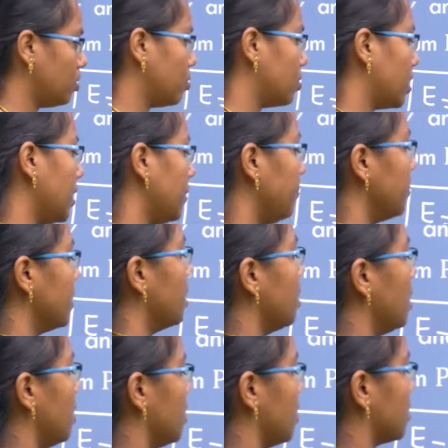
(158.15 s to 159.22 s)
Okay,
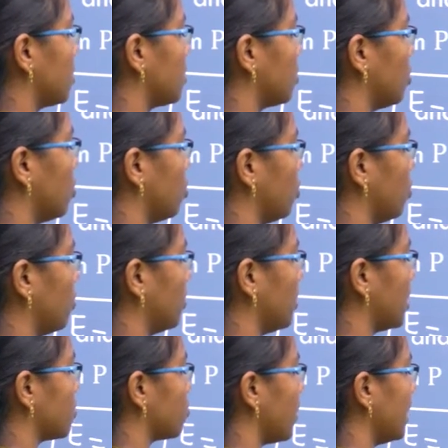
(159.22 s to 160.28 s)
so
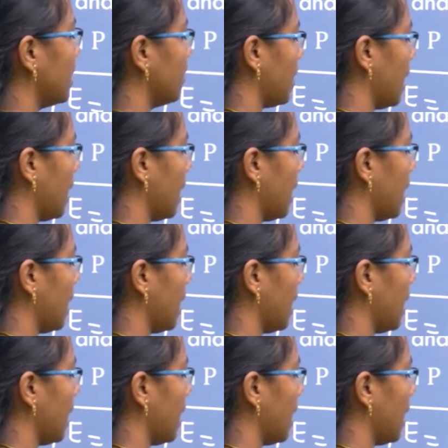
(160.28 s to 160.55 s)
that's why